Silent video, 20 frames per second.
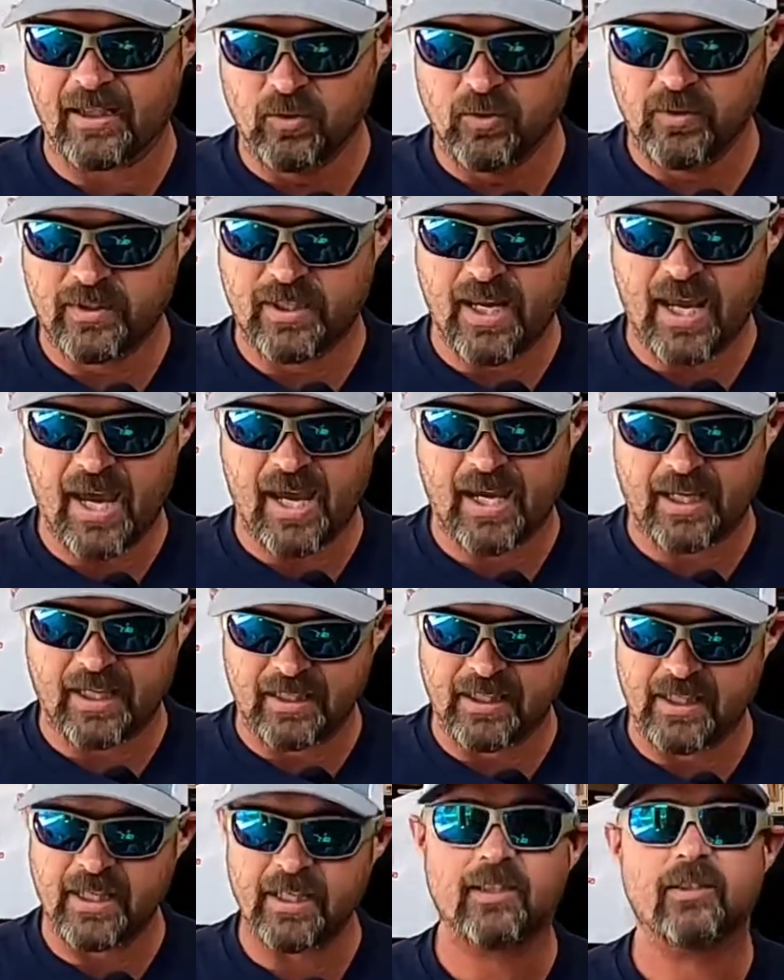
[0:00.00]
Use that.
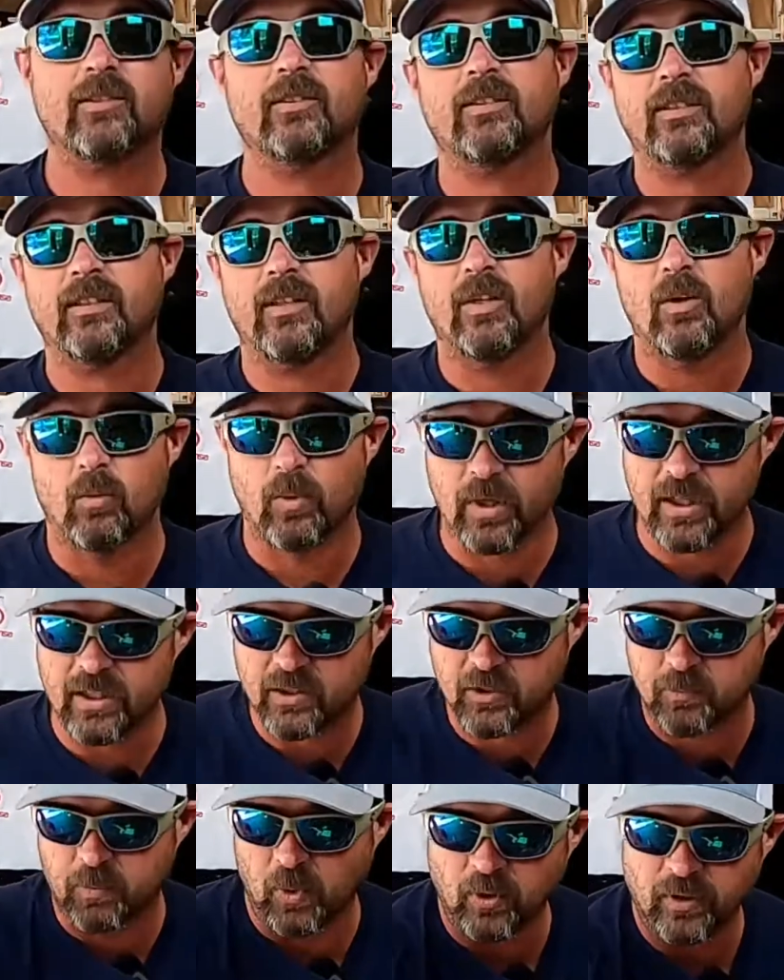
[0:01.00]
And this will get
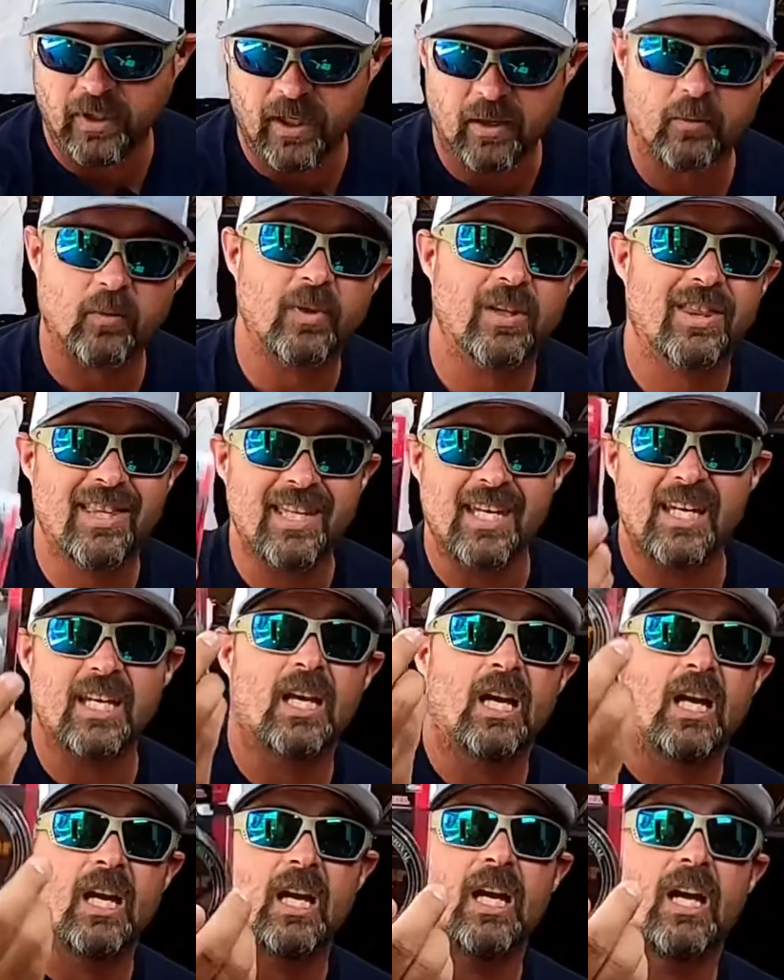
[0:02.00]
spooled up with the
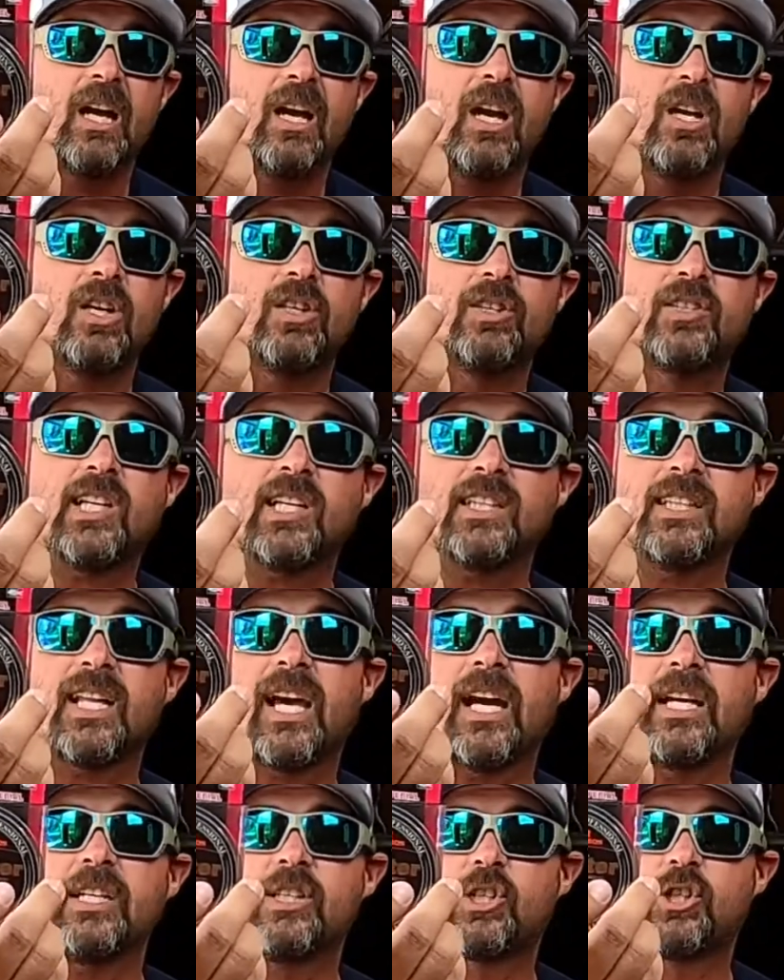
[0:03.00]

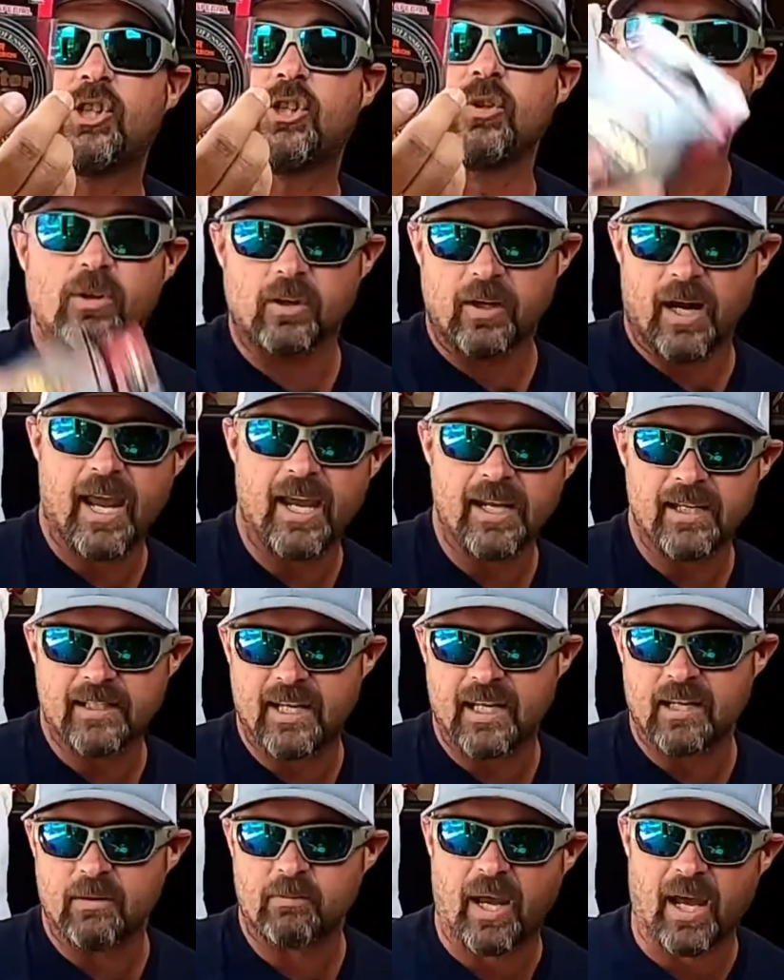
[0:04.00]
Sunline Shooter
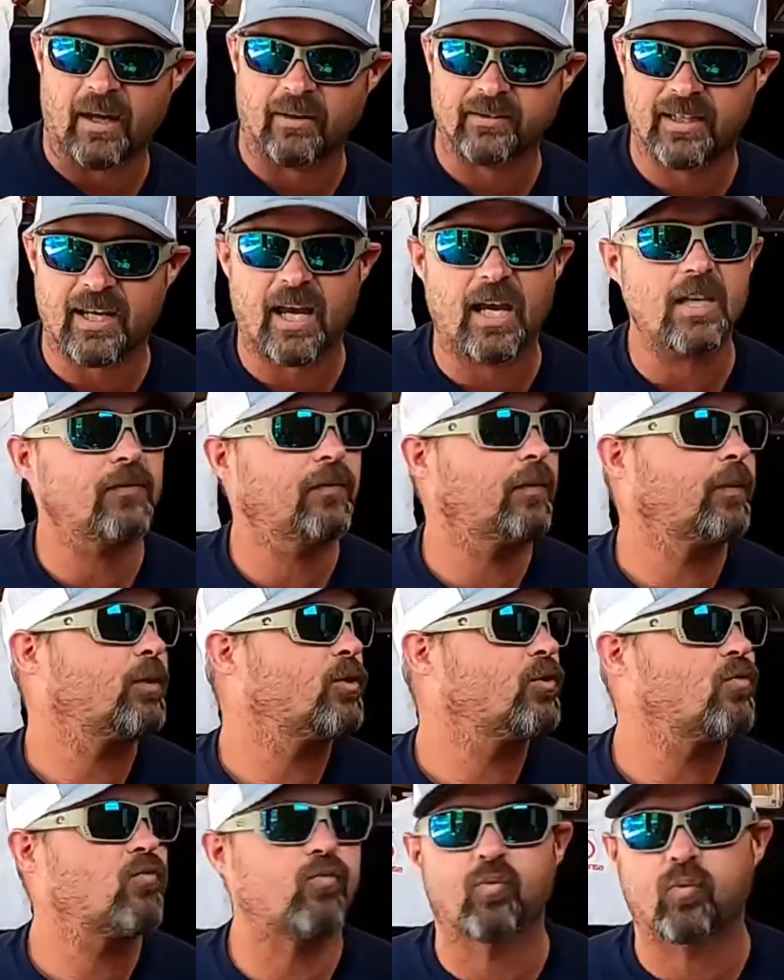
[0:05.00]
18-pound test for
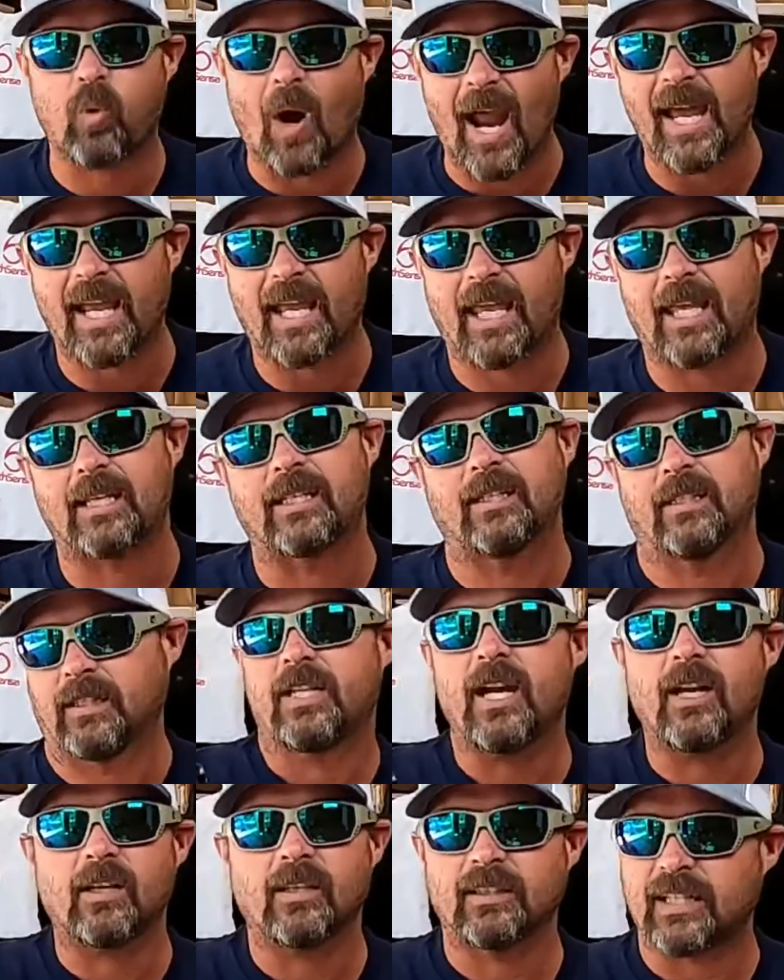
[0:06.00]
dragging
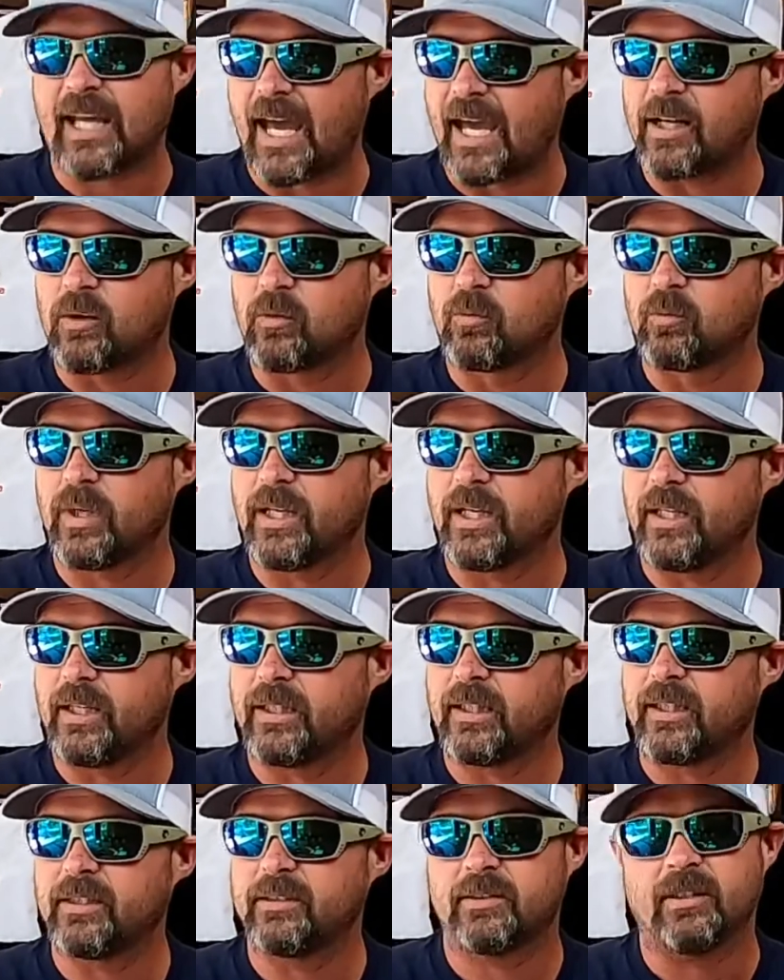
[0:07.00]
Carolina
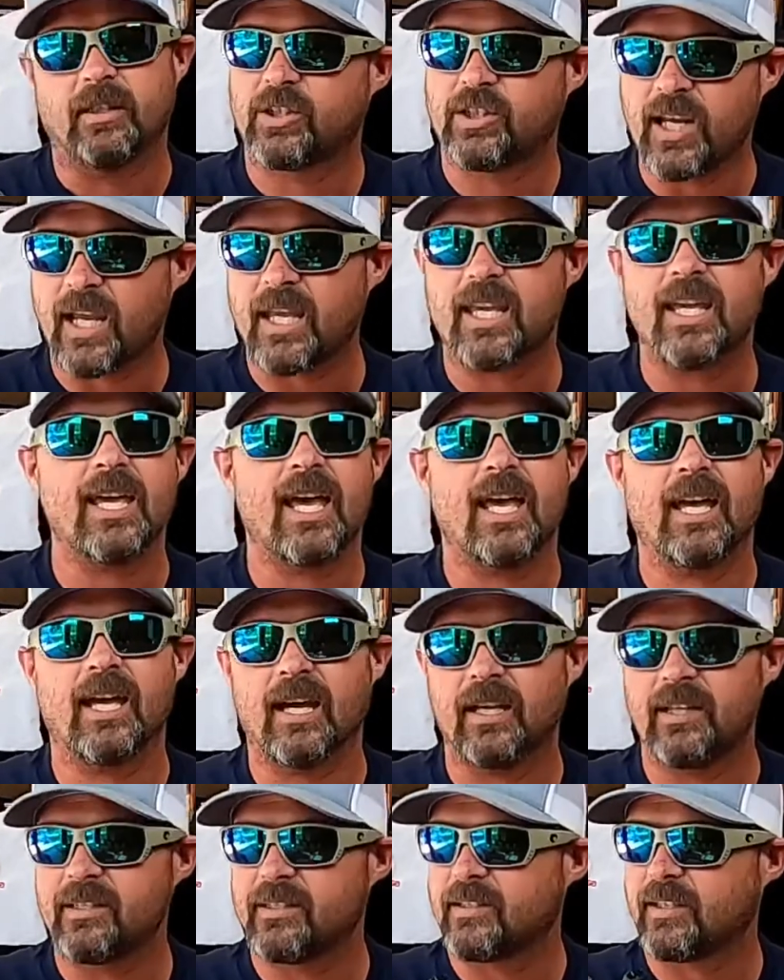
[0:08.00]
rigs, shaky
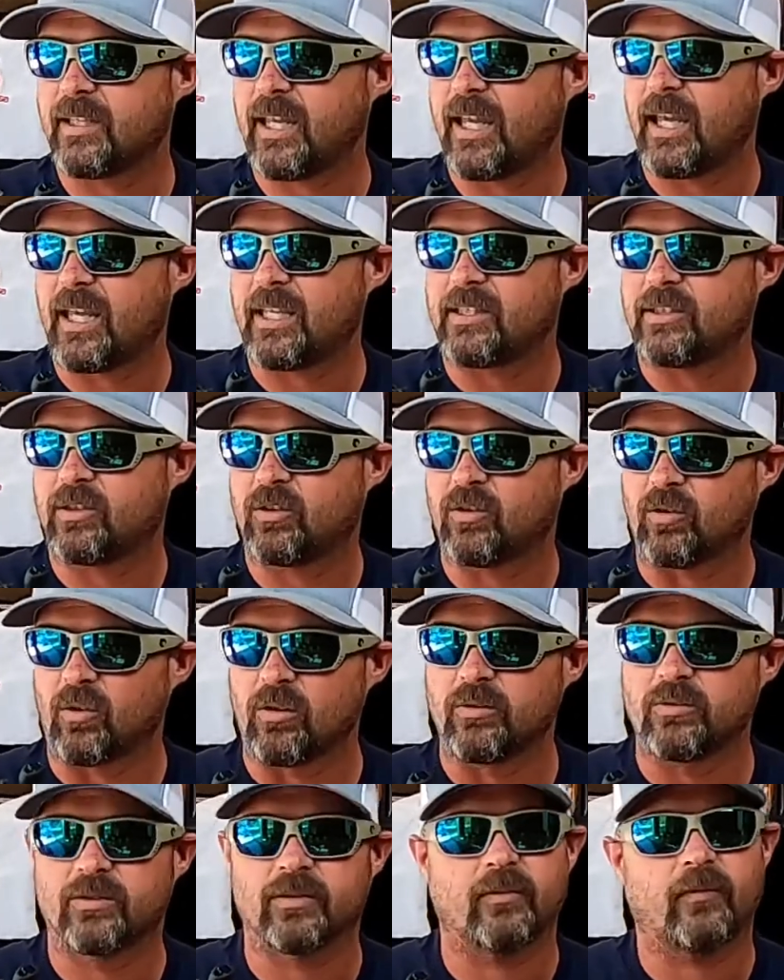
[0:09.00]
heads, and
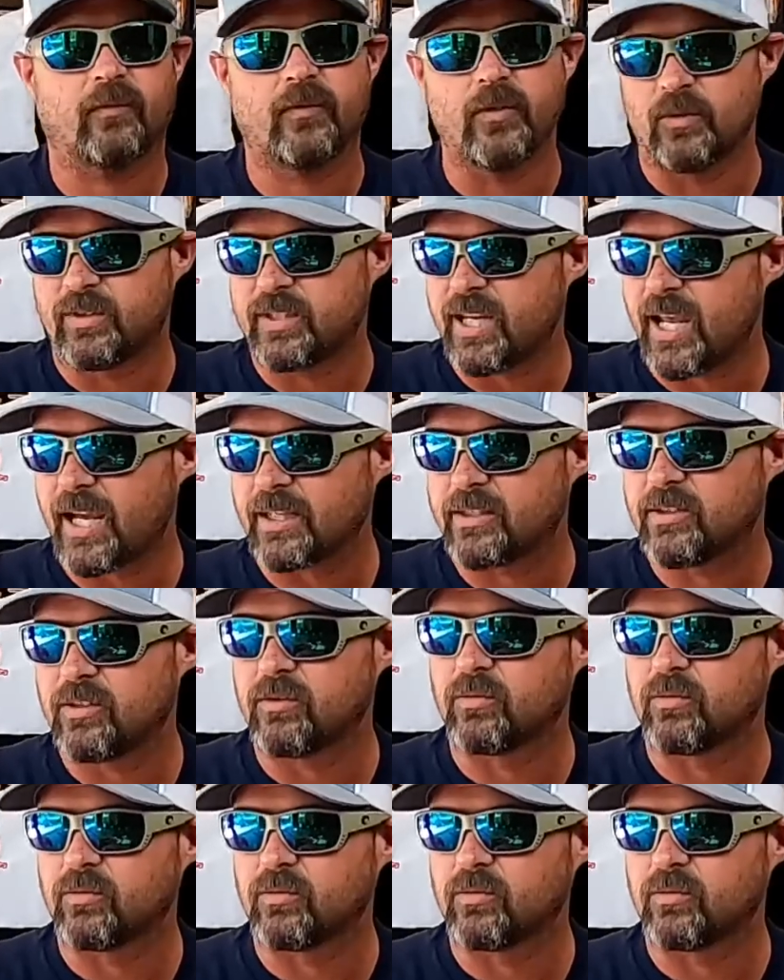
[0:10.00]
throwing a few Texas